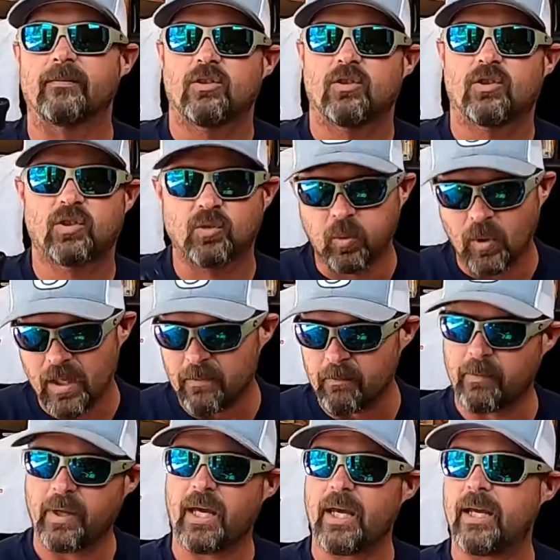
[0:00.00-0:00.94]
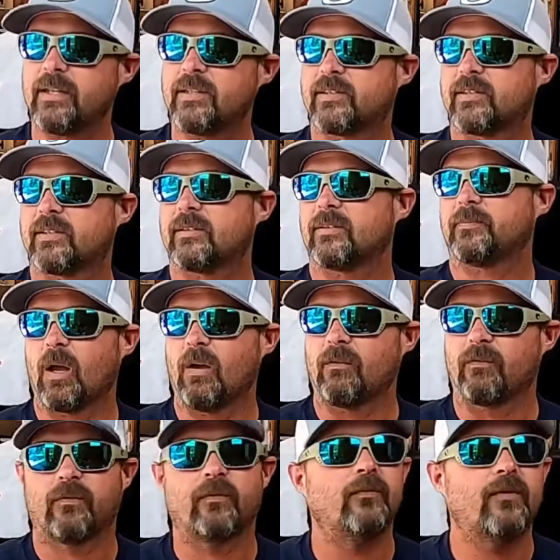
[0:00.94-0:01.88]
swim baits
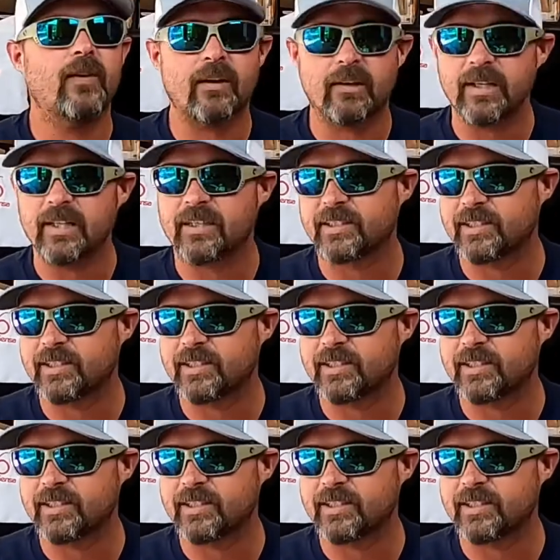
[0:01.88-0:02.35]
of various